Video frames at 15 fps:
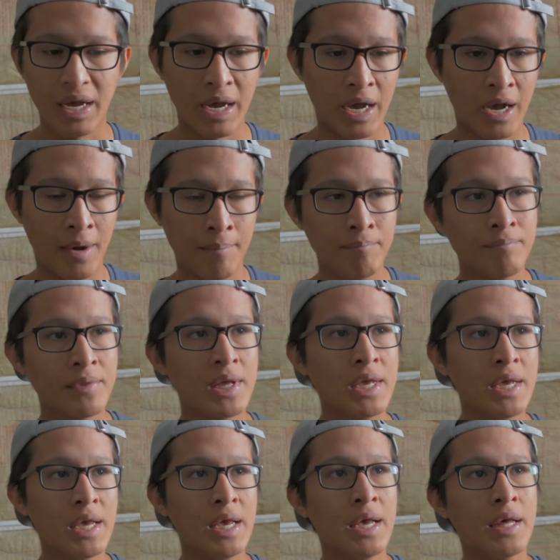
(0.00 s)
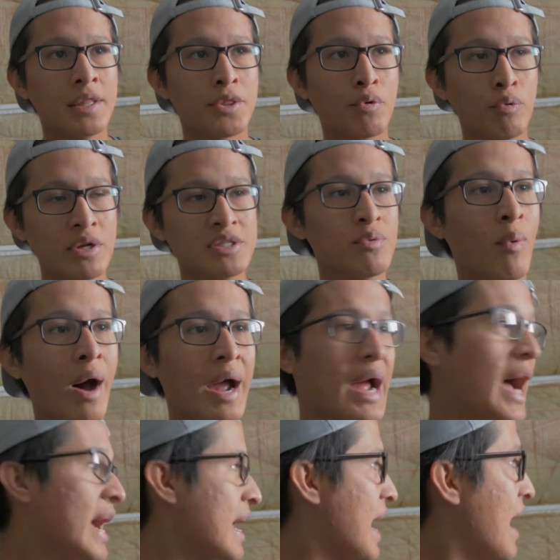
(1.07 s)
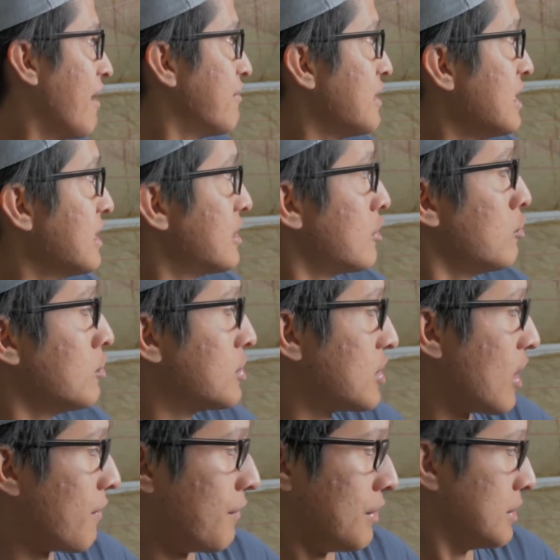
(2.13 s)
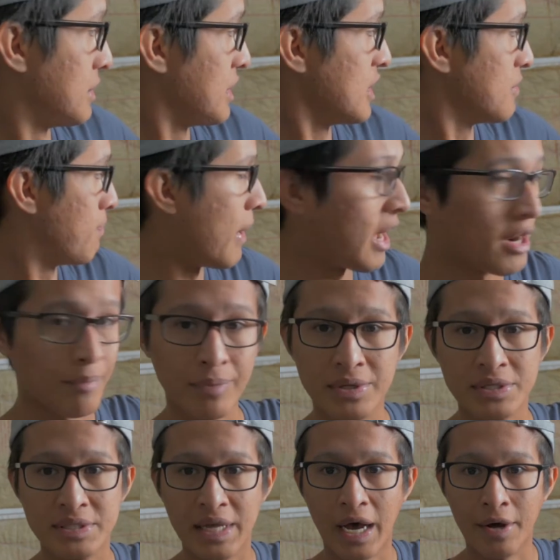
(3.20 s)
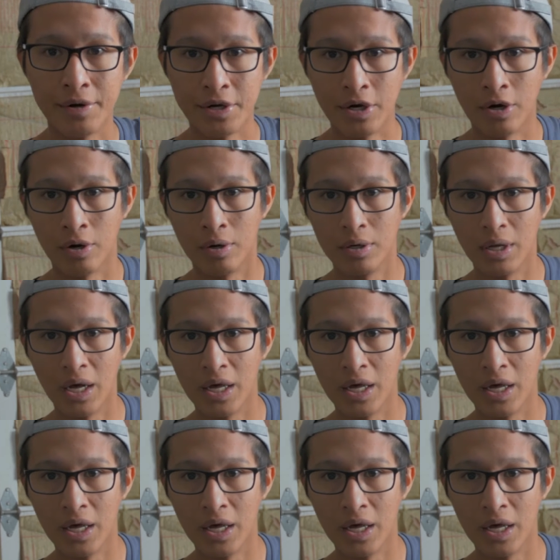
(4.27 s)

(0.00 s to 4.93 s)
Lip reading: The reason why I have these two servers, these bottom ones down here,